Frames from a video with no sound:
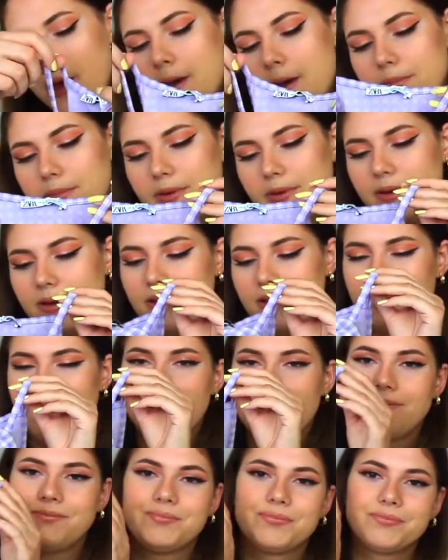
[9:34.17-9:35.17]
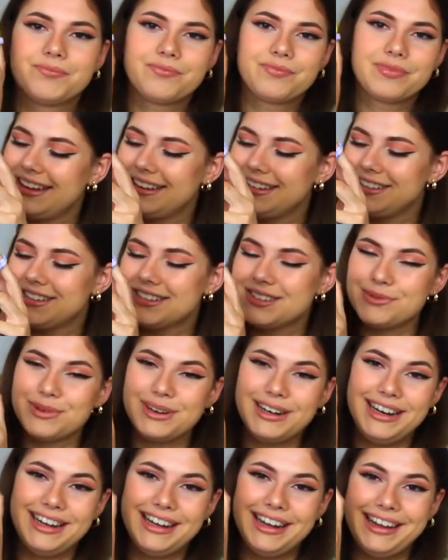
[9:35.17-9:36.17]
but I just
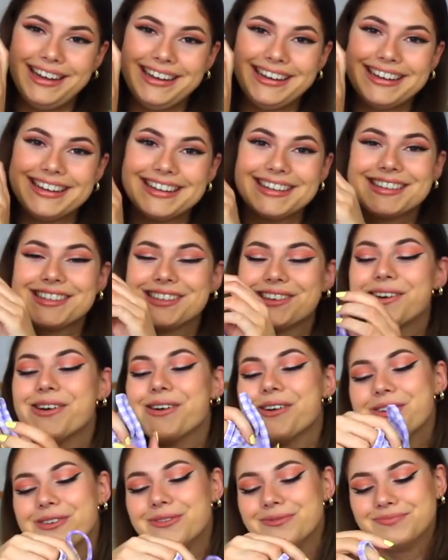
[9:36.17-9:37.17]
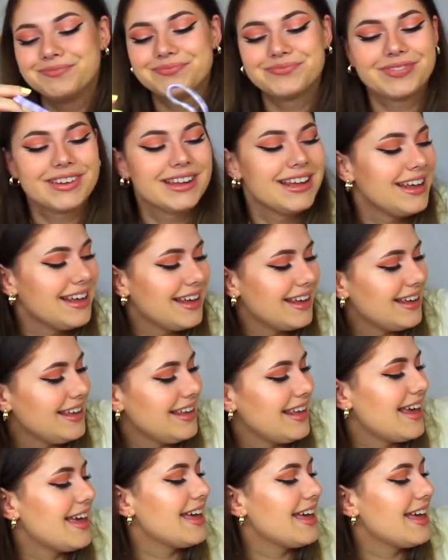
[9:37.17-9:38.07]
really like it. So yeah,